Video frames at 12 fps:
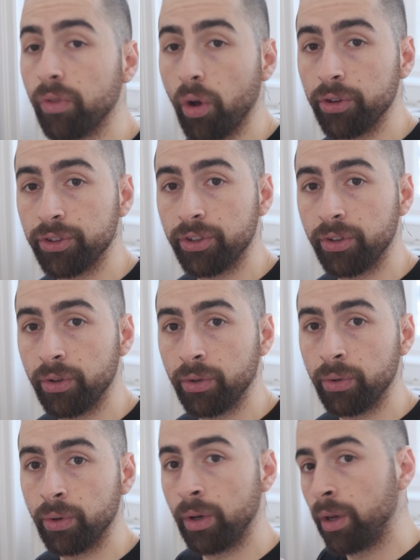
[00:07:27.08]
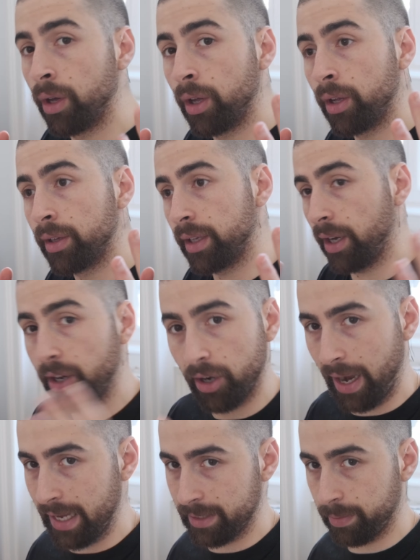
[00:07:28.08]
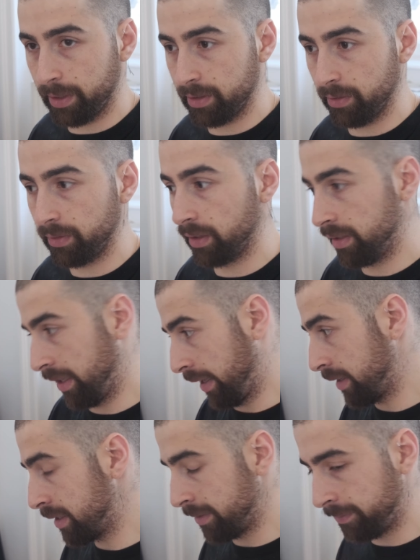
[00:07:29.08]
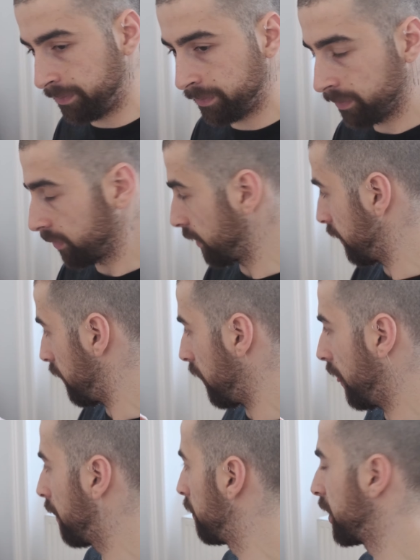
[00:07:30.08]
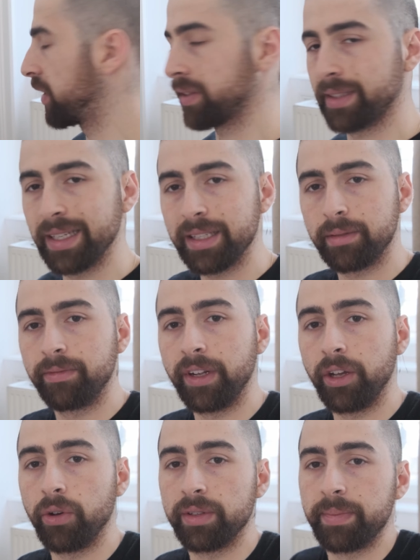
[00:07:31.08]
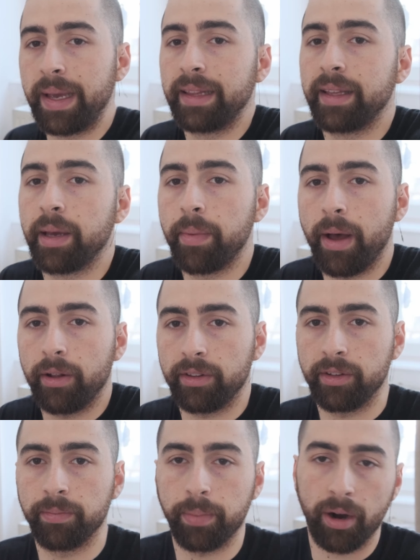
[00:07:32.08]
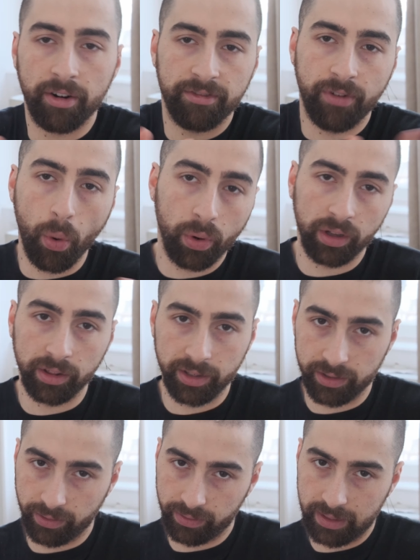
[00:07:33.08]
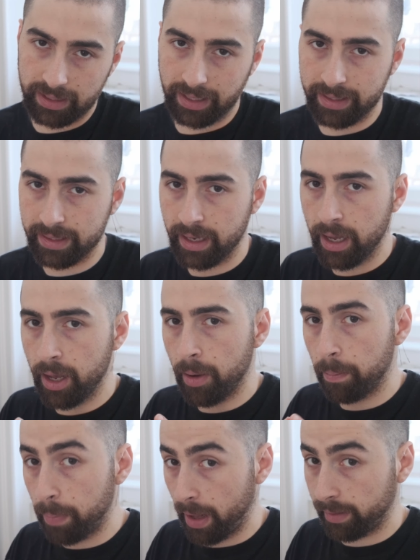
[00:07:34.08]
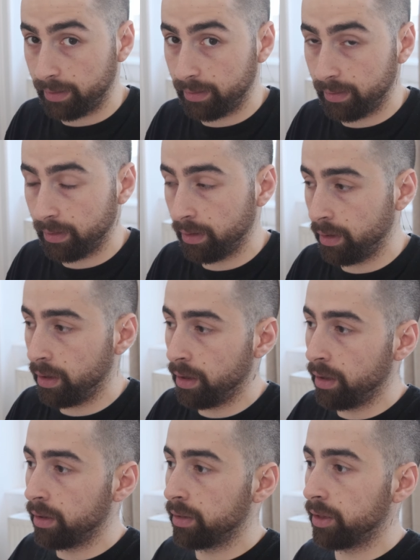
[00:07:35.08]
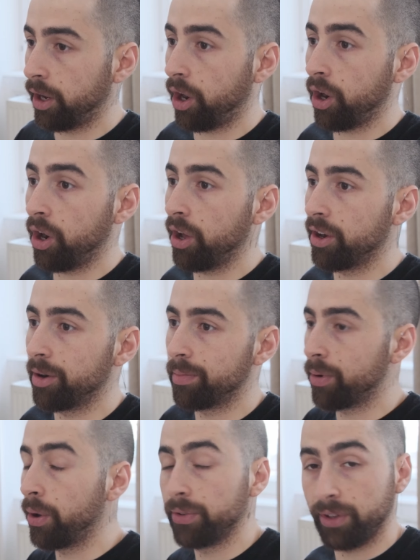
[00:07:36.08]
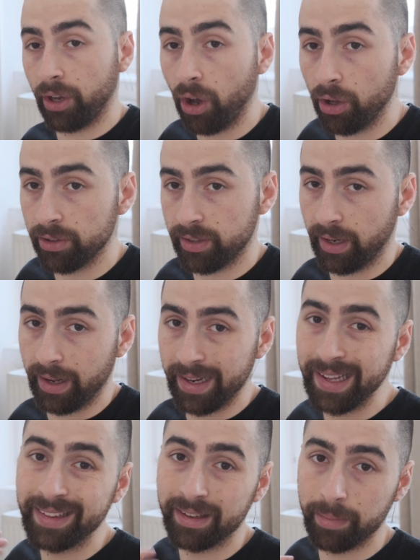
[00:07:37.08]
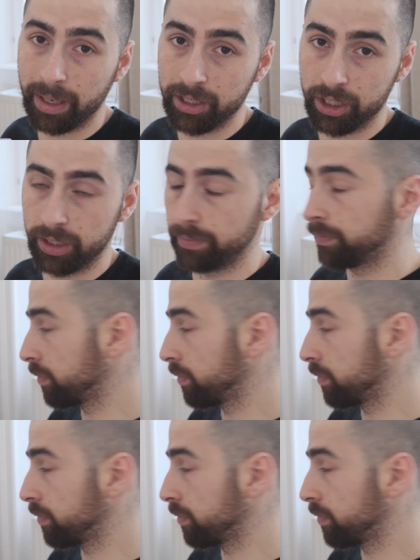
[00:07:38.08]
on to the other aspects of this lens, because this video is mainly about the parfocalness of this lens, but there are other pros and cons that I need to mention,